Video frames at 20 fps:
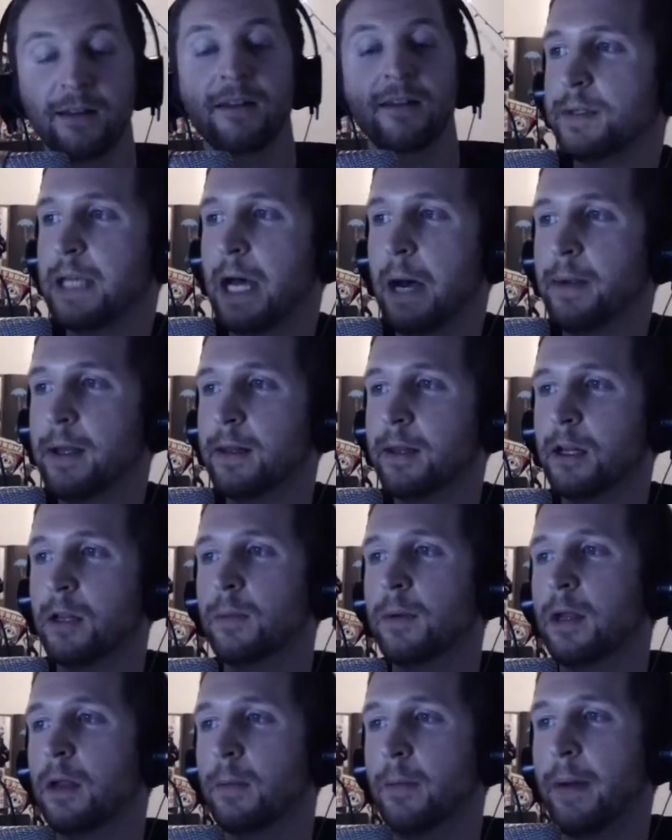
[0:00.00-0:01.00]
Tell me a little
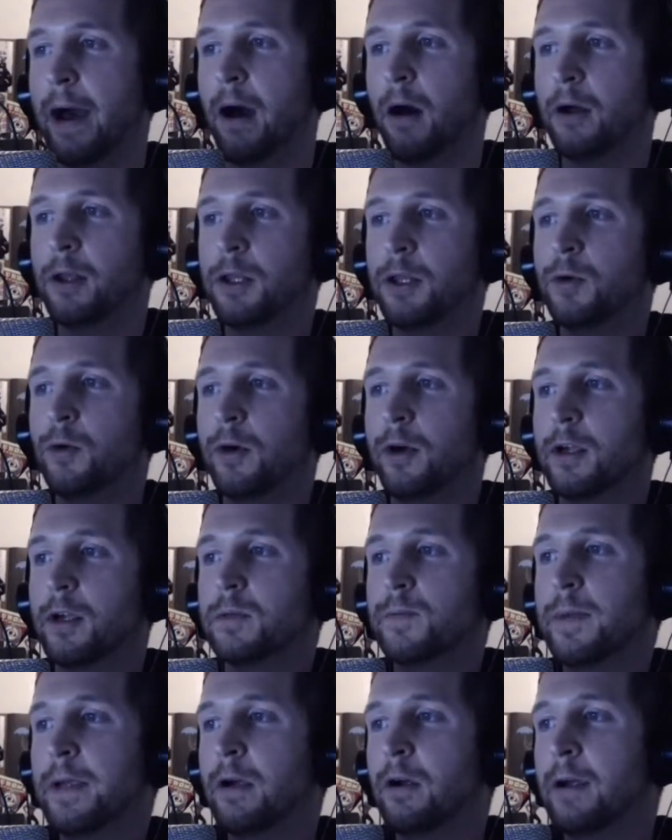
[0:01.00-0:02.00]
bit about your
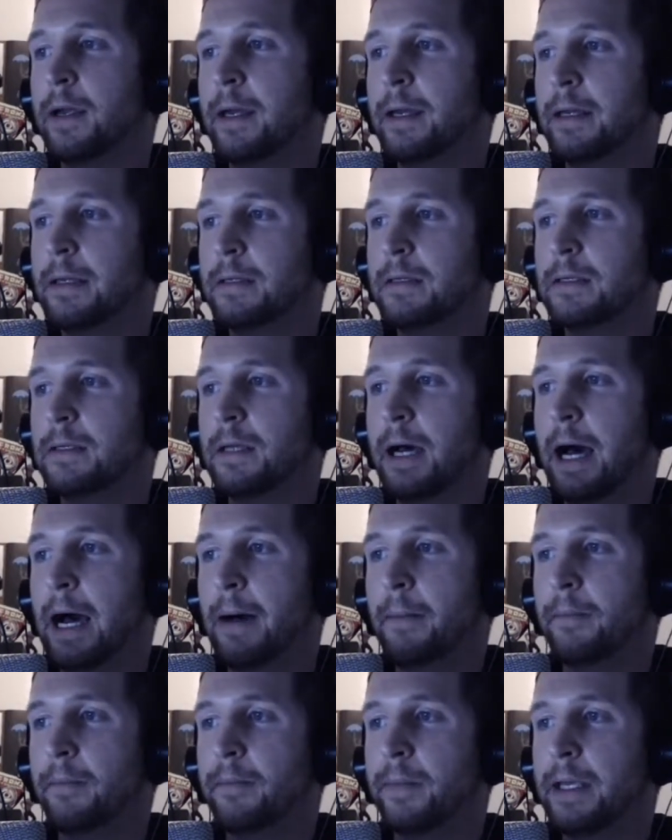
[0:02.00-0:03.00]
experience,
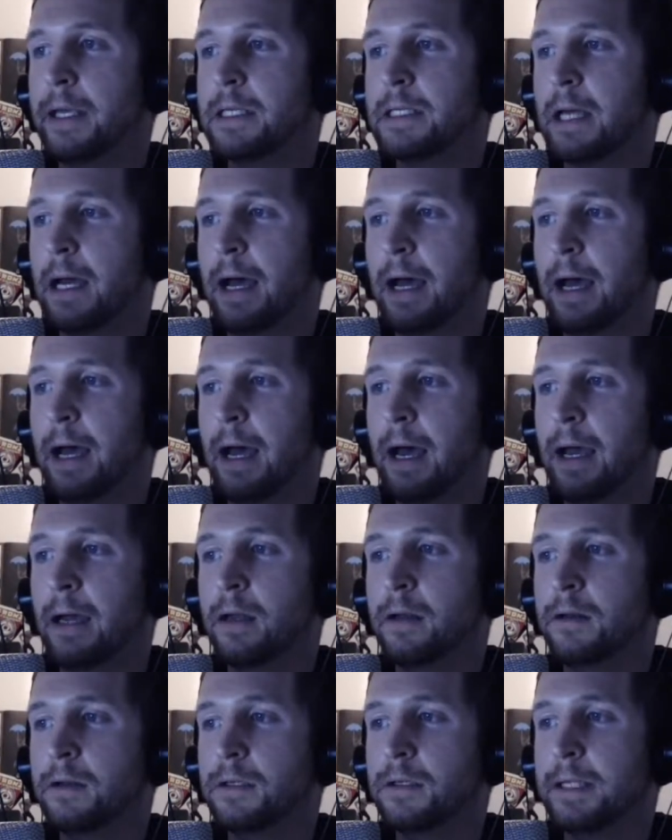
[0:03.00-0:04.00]
because I
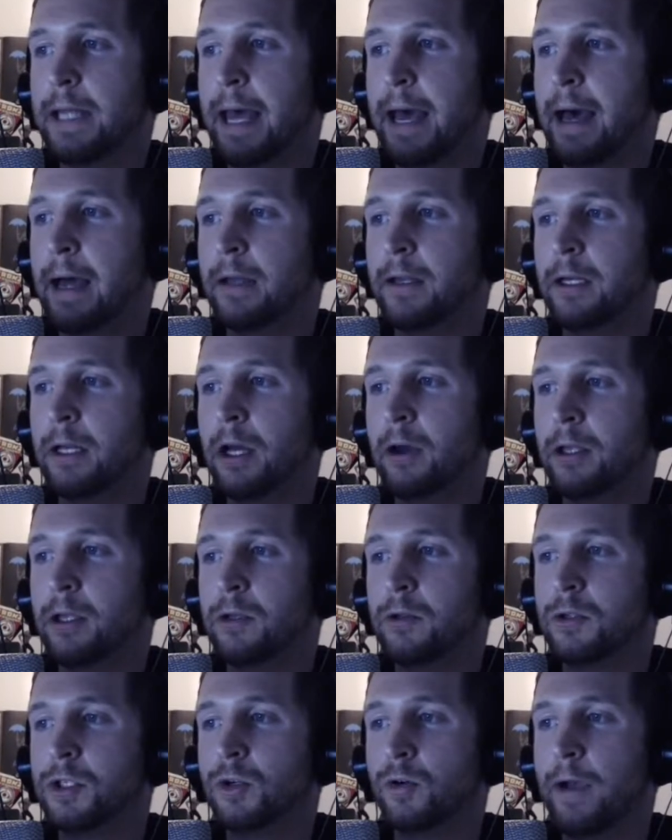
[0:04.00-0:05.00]
understand,
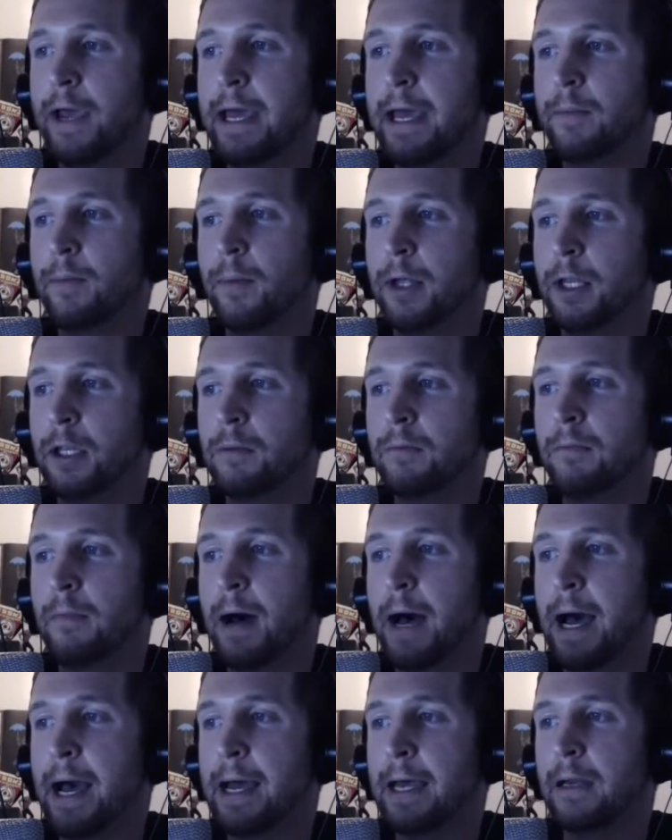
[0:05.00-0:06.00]
you trade, but you
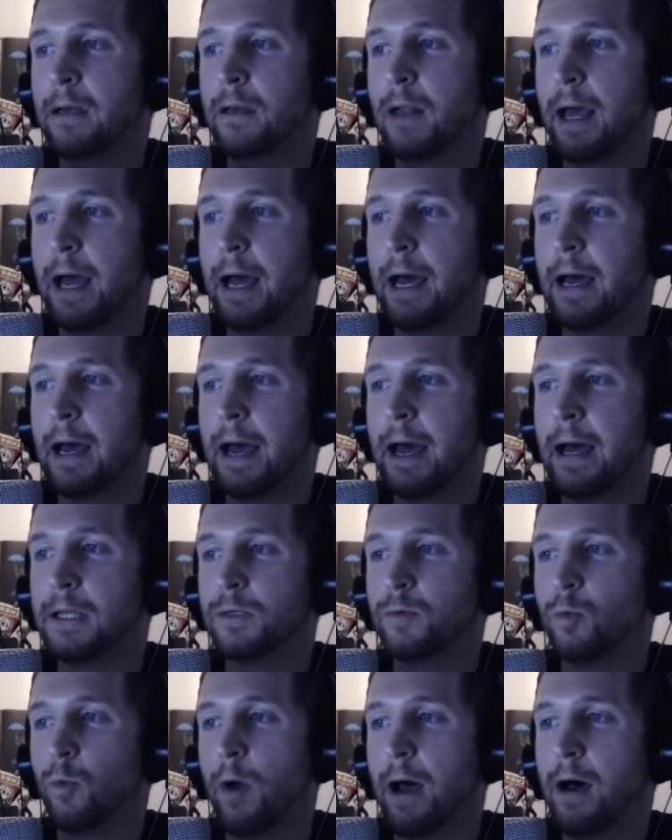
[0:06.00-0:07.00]
mine
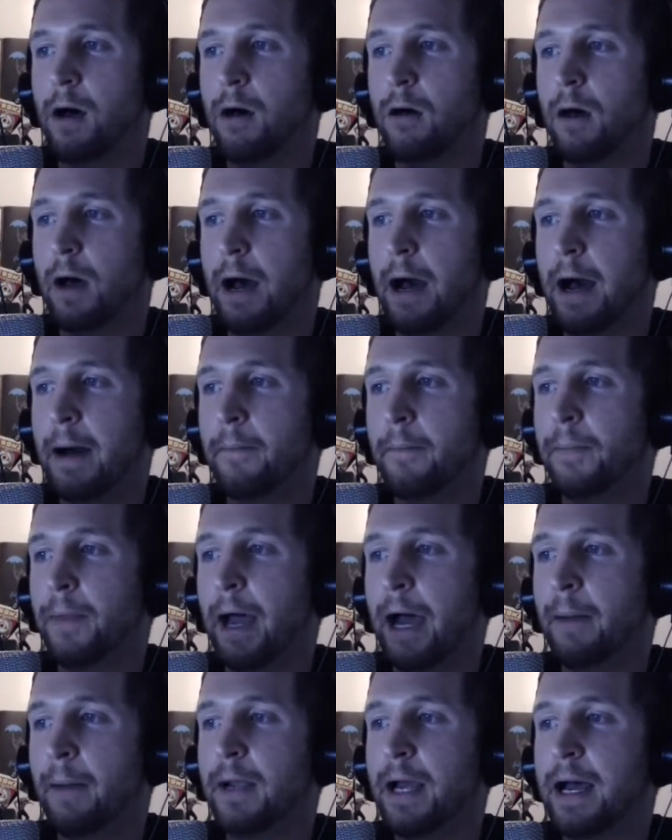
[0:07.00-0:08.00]
as well.
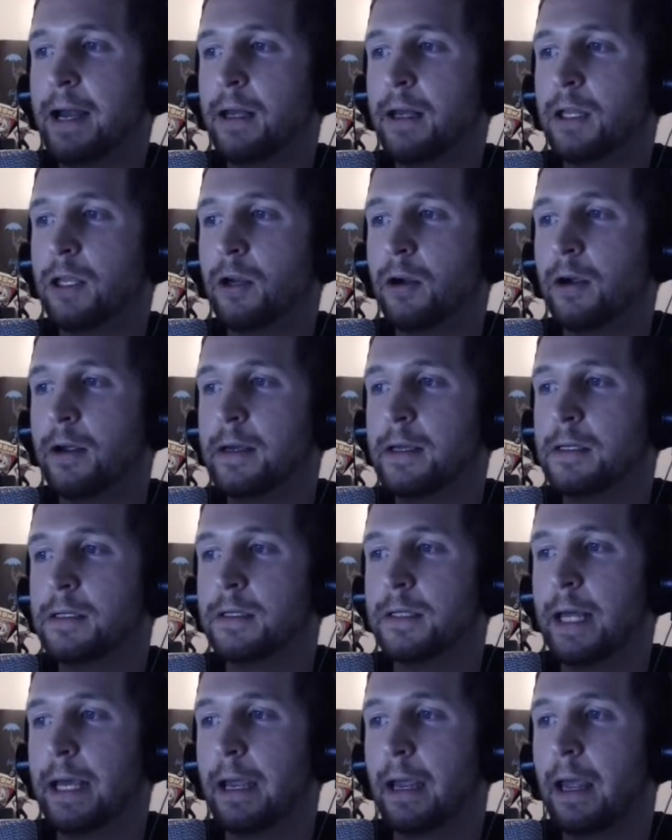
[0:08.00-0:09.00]
I'm kind of curious,